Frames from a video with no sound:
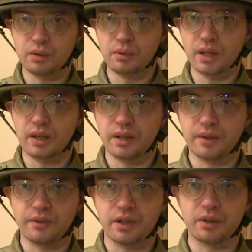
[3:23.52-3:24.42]
to
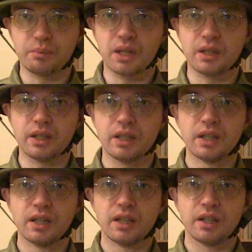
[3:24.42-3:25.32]
very many
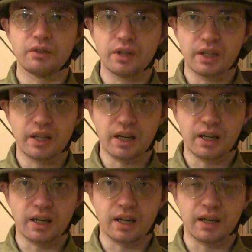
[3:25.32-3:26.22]
really
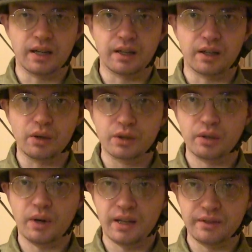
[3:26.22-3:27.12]

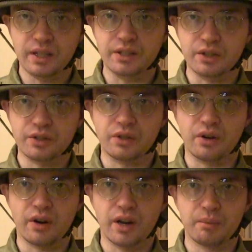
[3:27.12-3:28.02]
also
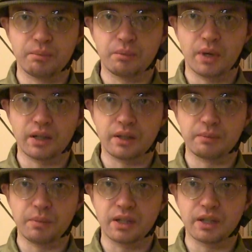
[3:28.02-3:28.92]
unnecessary
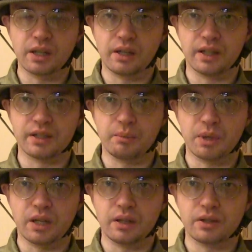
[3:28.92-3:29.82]
medical
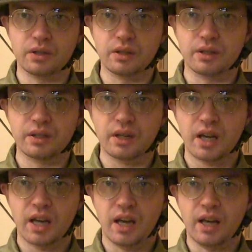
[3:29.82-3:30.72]
examinations,
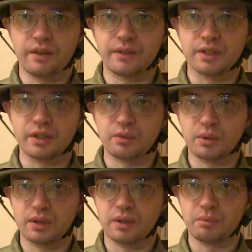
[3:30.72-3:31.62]
and this is
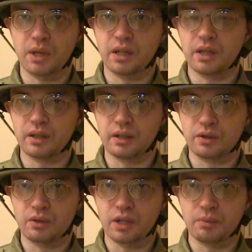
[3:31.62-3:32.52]
what making the
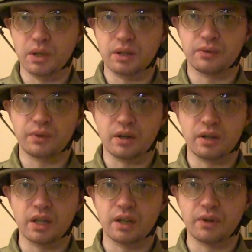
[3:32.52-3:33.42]
treatment
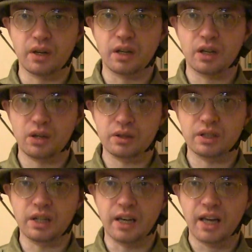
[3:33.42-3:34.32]
very, very
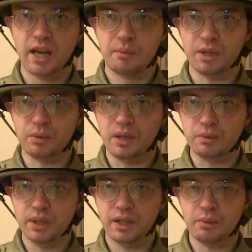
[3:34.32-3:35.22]
costly. But when
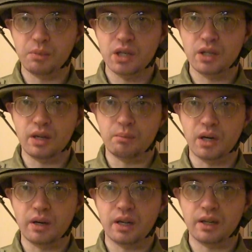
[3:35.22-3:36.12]
we imagine
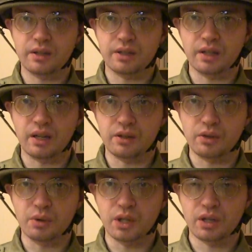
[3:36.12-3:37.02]
America as a country
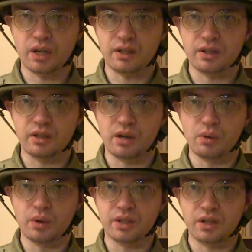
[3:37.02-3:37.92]
which has
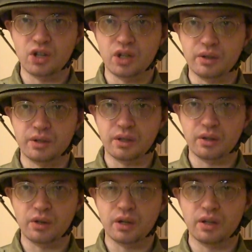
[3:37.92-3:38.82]
no social
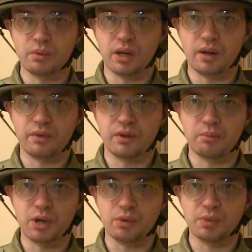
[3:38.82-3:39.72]
security, we are very
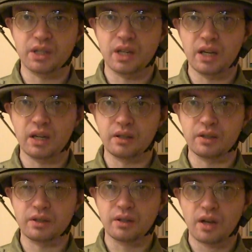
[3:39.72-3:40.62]
much mistaken.
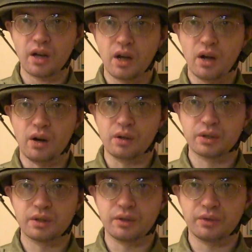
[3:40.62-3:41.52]
This
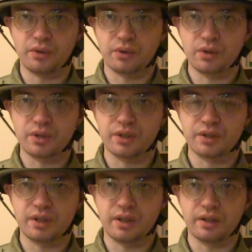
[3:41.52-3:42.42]
also, of course,
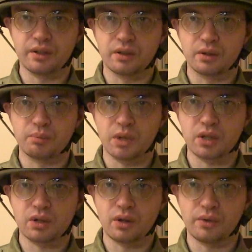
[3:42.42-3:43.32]
there's not
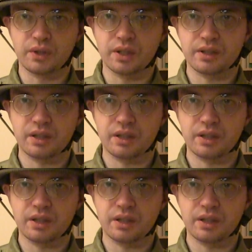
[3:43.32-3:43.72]
much of the